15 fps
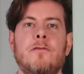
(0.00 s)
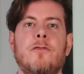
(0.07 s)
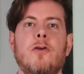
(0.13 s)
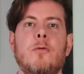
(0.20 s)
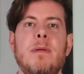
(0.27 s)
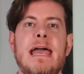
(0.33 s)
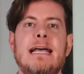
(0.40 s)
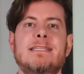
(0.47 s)

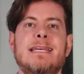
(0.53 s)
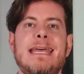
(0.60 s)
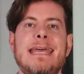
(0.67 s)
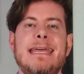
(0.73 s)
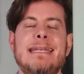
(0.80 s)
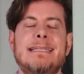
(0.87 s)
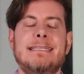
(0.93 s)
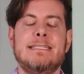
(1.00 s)
firm has
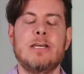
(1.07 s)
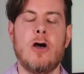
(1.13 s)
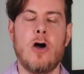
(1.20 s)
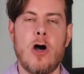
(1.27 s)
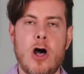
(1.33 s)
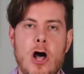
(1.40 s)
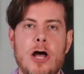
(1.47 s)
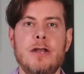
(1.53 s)
a
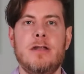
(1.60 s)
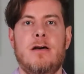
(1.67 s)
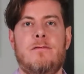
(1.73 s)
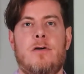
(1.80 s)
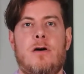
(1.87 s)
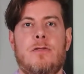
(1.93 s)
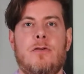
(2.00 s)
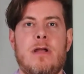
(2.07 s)
ton
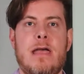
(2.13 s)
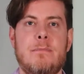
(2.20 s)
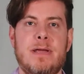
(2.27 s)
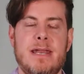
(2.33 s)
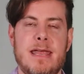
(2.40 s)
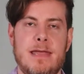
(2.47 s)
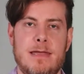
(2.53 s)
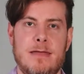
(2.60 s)
of other
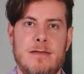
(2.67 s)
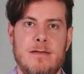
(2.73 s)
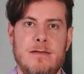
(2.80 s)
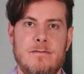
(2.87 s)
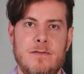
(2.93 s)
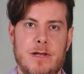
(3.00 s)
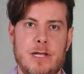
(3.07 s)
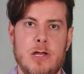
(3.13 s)
M&A
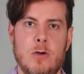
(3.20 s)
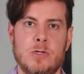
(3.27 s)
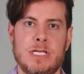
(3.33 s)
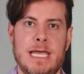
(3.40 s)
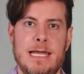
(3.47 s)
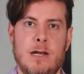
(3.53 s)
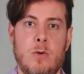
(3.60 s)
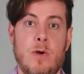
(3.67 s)

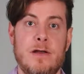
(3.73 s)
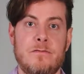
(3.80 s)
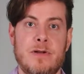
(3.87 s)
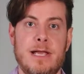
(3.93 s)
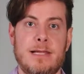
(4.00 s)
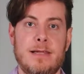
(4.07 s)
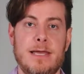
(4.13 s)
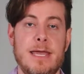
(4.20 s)
videos, and quite
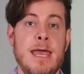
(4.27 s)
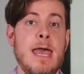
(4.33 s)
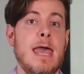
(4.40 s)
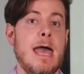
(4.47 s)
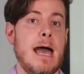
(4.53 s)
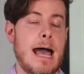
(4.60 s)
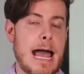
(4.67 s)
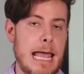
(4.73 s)
frankly,
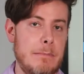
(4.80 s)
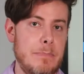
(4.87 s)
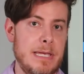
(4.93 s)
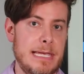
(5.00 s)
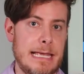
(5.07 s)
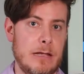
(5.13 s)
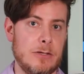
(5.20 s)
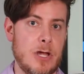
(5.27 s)
I'm
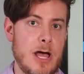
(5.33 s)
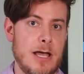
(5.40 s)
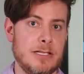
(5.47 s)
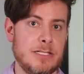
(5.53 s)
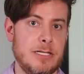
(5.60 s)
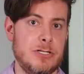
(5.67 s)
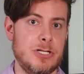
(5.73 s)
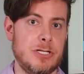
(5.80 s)
being held
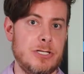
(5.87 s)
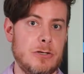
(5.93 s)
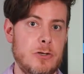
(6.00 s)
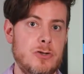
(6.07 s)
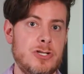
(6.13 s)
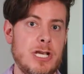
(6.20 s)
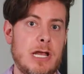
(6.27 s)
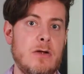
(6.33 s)
hostage until
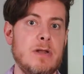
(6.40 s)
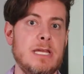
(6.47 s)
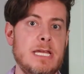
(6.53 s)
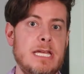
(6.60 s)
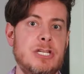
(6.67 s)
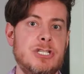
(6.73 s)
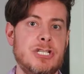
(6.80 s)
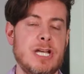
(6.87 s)
you check out
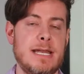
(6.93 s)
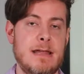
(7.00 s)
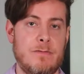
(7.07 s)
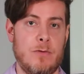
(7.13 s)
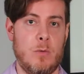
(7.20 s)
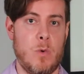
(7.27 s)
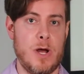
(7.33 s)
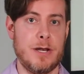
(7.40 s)
each and
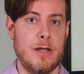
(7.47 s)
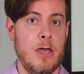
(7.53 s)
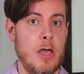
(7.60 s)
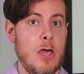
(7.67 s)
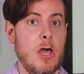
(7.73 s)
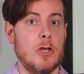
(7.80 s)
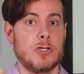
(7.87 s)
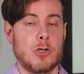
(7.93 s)
every one.
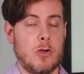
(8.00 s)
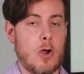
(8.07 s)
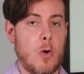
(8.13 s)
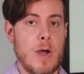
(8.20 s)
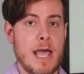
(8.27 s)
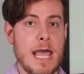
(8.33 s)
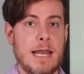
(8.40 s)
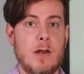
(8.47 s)
So
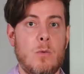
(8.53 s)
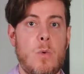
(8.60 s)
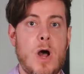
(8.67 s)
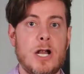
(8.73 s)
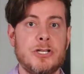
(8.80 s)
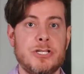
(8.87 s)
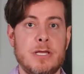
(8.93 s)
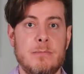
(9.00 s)
go ahead and
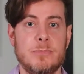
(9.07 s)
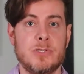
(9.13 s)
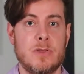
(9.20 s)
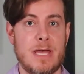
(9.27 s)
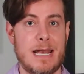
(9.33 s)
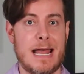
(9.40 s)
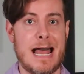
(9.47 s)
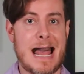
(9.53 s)
watch them so
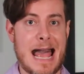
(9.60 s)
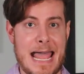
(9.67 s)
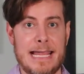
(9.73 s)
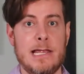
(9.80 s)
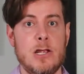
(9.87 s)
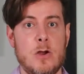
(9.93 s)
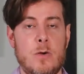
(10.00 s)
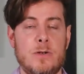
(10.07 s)
that I
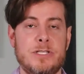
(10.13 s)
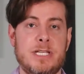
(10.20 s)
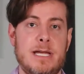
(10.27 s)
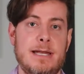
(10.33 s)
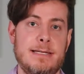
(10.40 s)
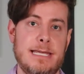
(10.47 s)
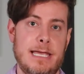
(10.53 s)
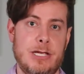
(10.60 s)
can go
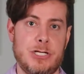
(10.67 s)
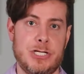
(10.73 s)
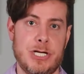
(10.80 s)
outside and take a